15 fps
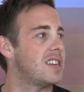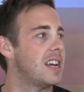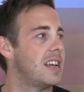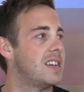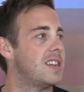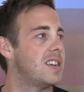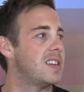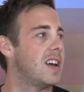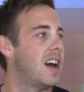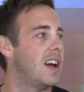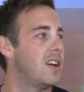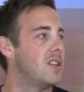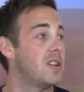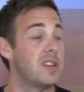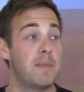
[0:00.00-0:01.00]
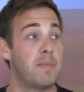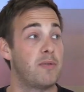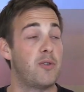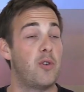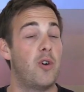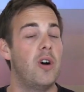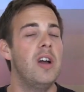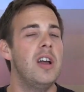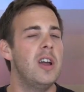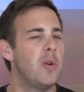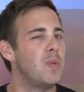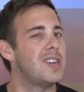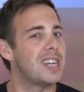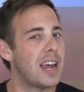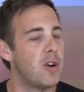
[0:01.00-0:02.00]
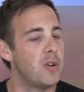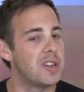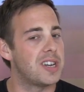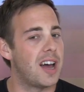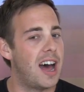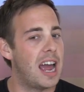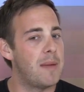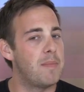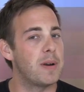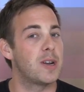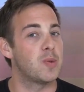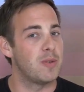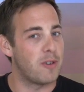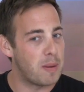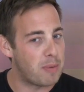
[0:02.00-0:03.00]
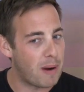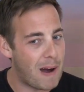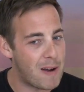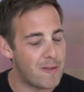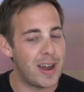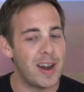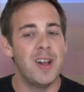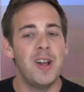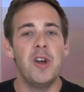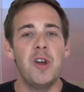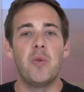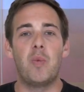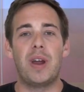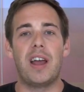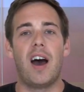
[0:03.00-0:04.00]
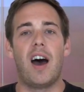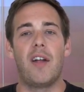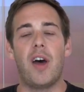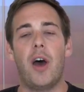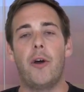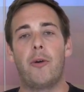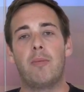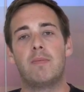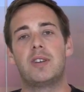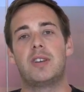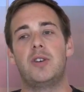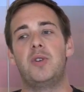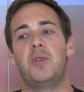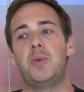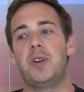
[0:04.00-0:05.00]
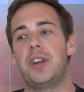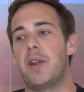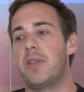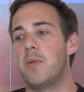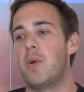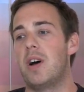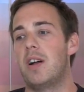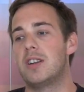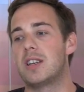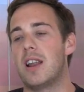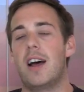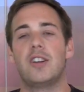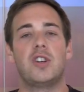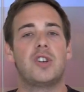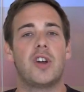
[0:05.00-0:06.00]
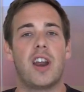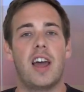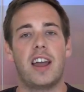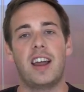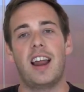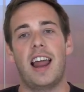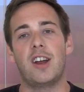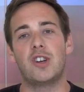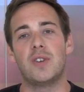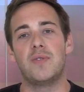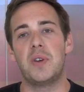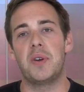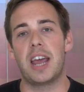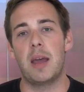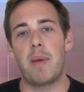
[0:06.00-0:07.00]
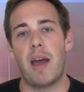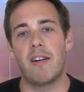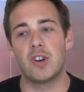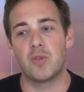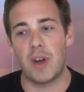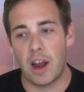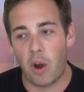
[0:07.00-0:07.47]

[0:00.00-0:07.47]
say this before, we say it all the time because we're very proud of it. We are the home to, you know, the world's largest online collection of UK parish